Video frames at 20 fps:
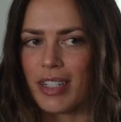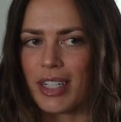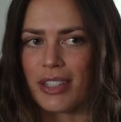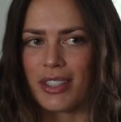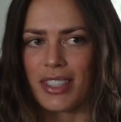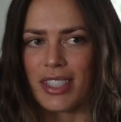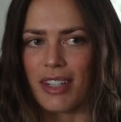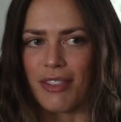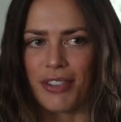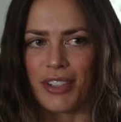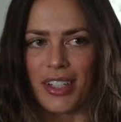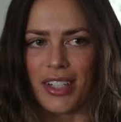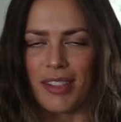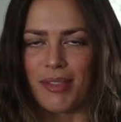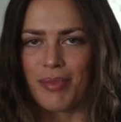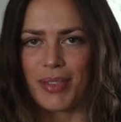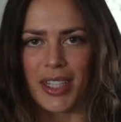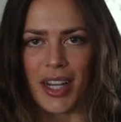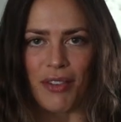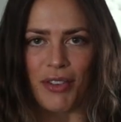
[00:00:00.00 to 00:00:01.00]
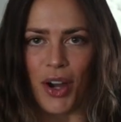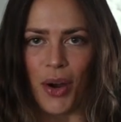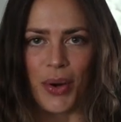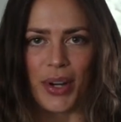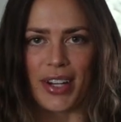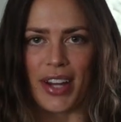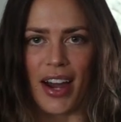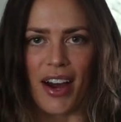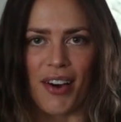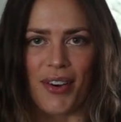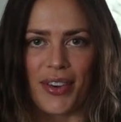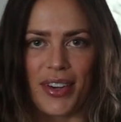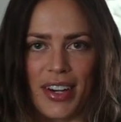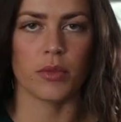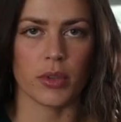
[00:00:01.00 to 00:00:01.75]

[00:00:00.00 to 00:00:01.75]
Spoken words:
there was definitely stuff going down.